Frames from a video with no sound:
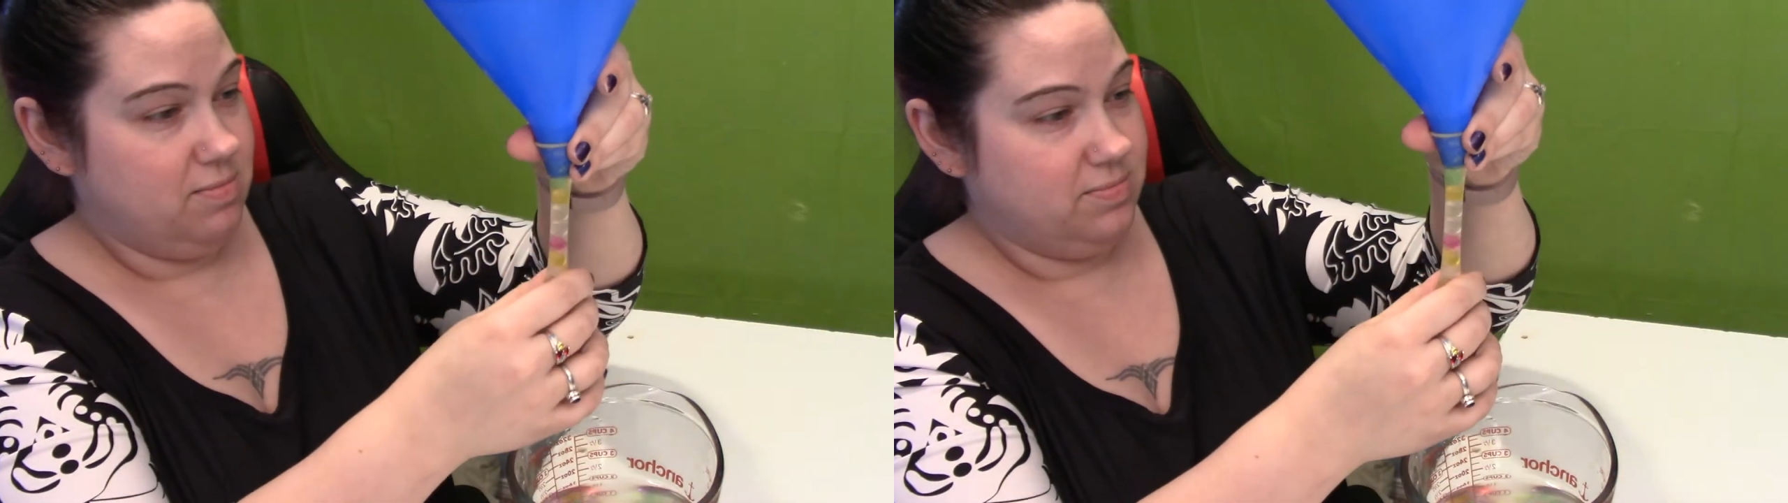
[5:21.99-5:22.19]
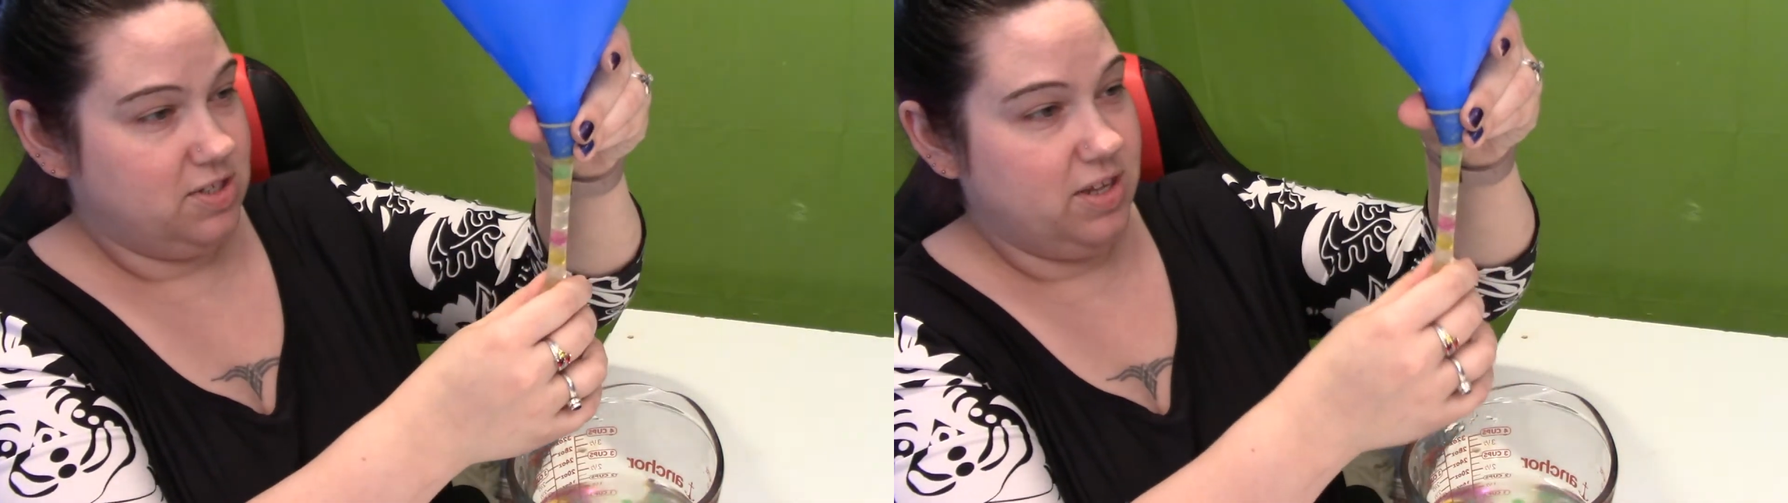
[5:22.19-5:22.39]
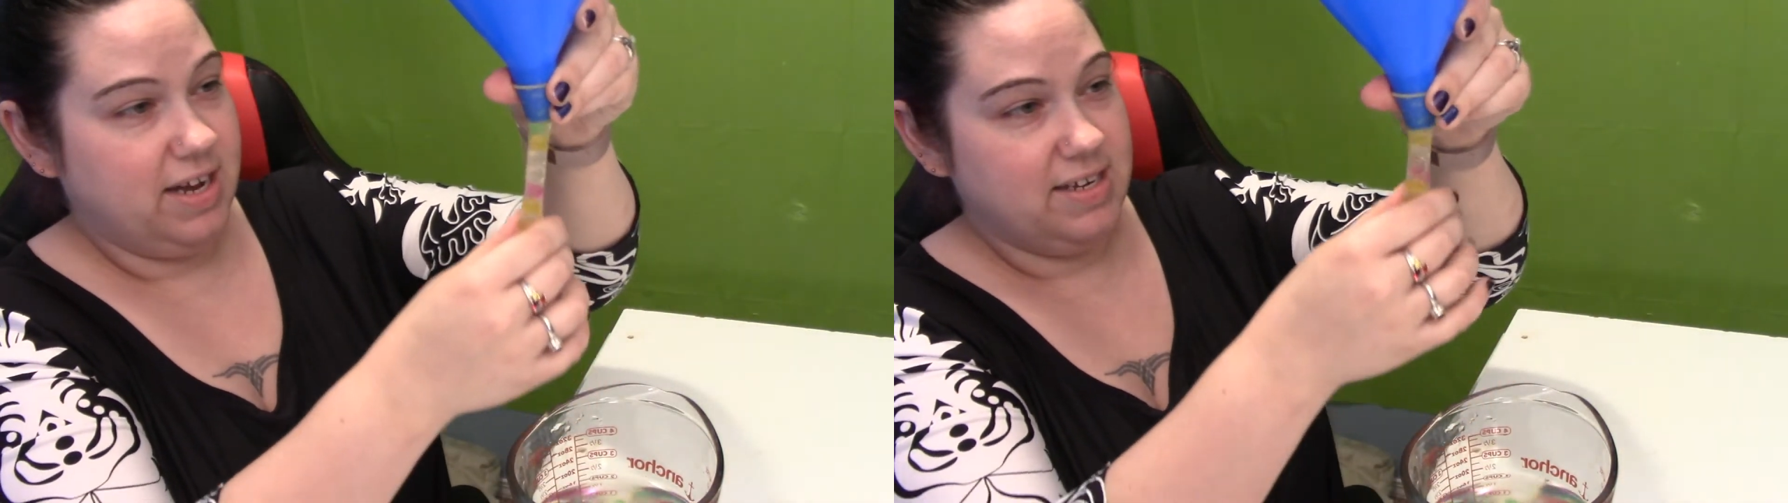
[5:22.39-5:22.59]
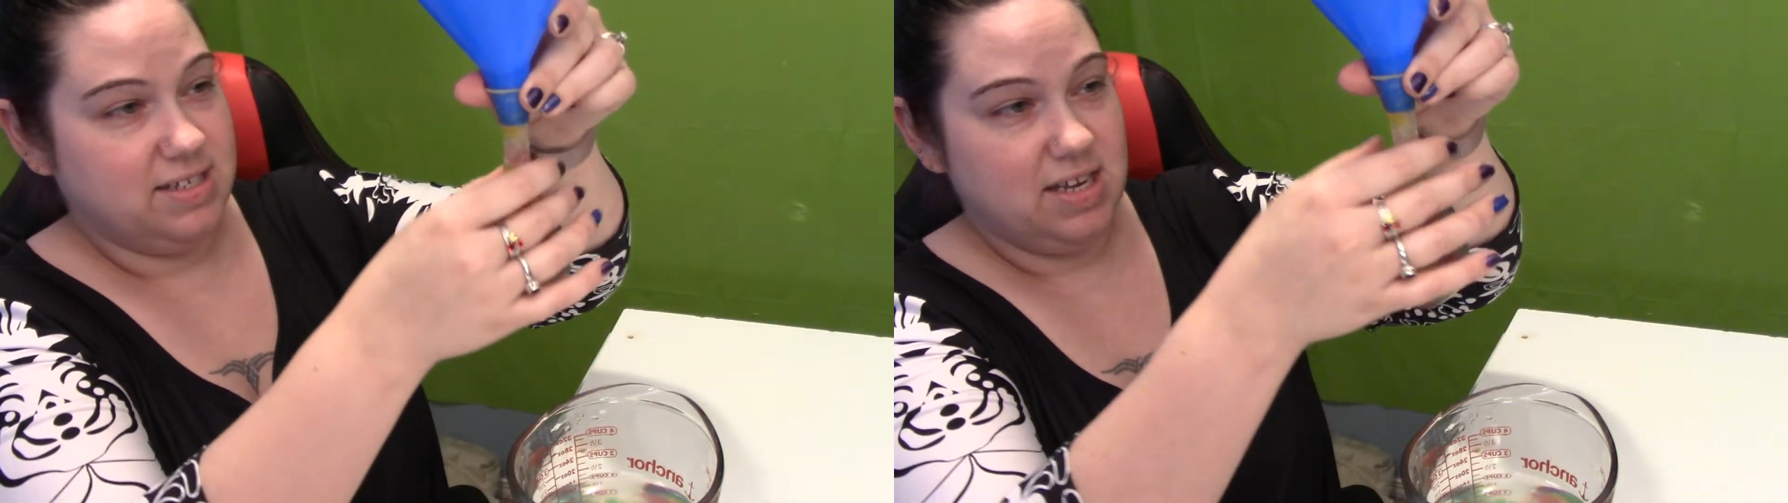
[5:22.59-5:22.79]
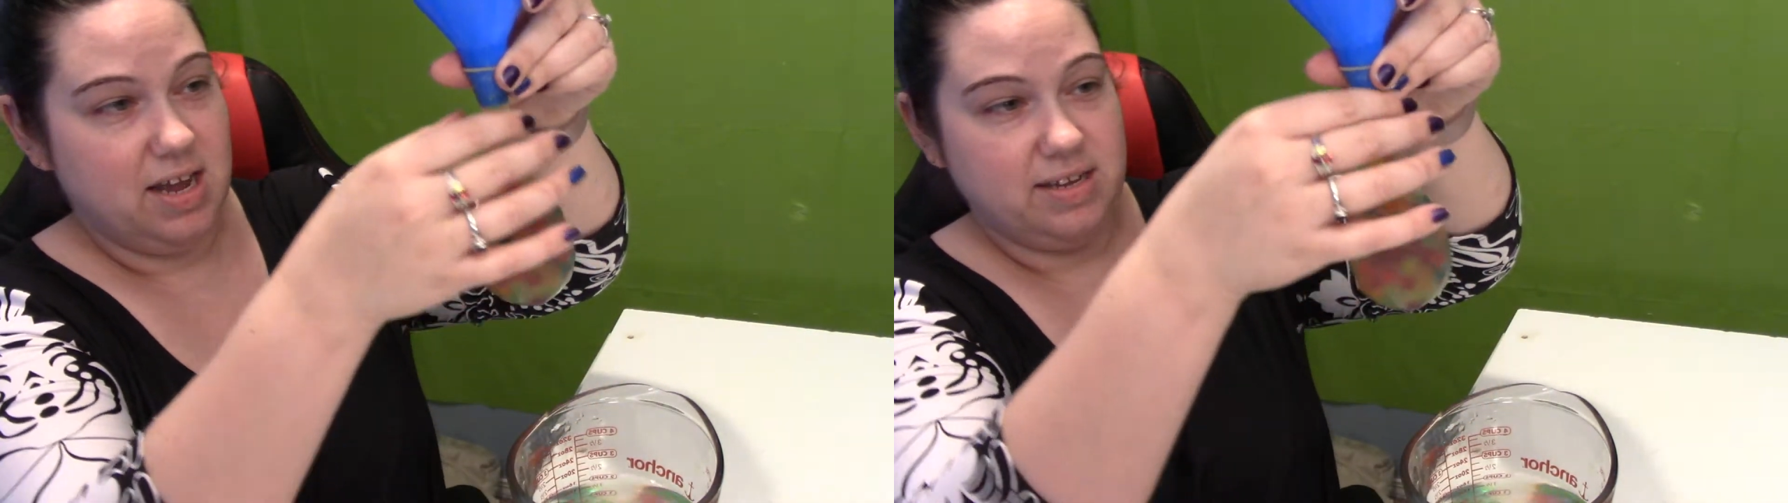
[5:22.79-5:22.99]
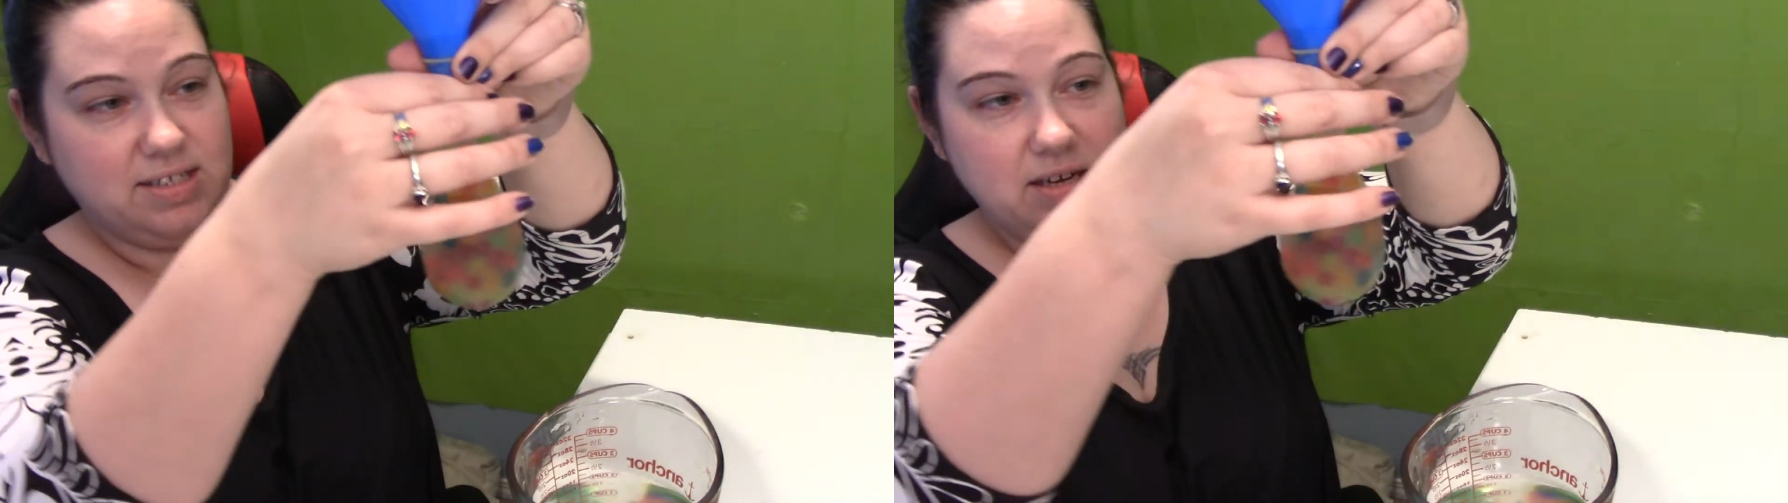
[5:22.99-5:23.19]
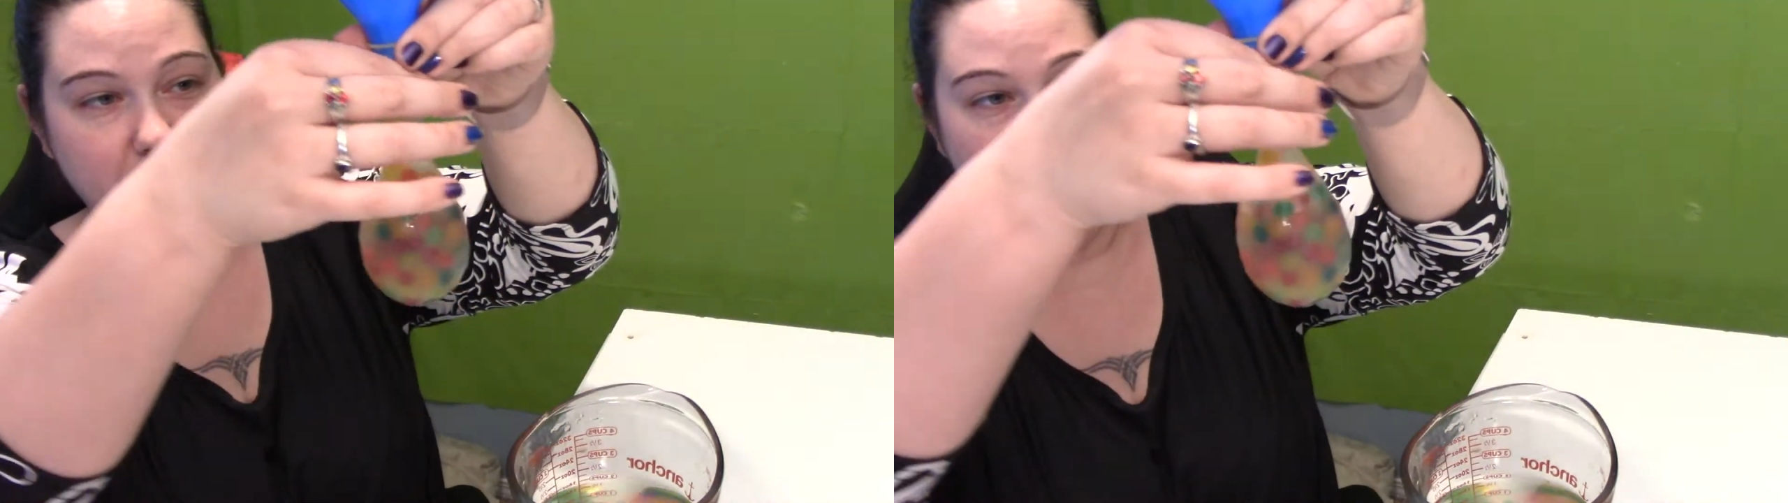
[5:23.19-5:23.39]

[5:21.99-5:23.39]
So like I said, at some